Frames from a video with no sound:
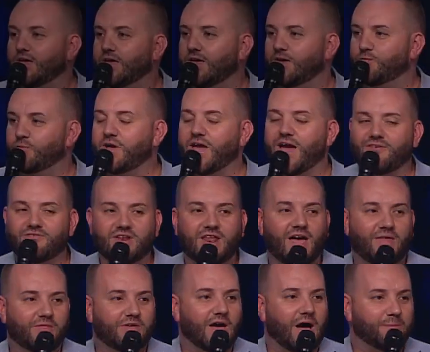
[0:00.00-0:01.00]
If we haven't
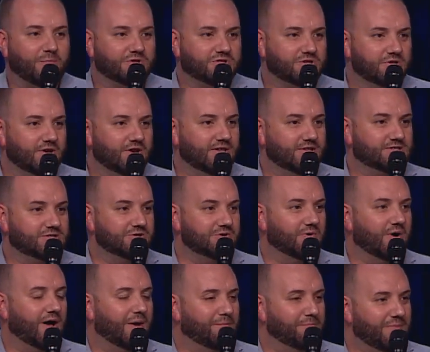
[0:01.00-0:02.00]
had the opportunity
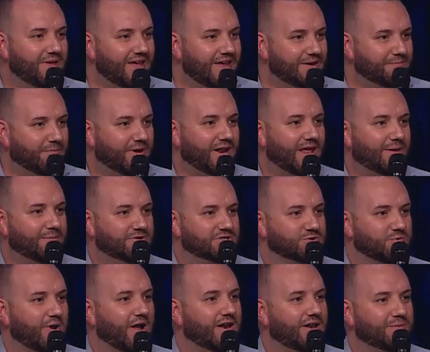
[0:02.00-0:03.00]
to meet, my name is
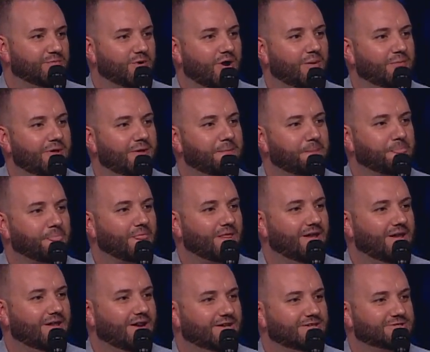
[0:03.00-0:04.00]
Randy Brummett,
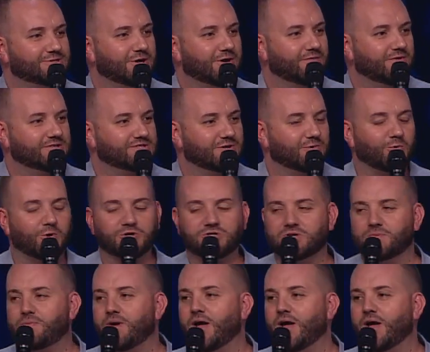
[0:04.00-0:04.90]
and I serve as the worship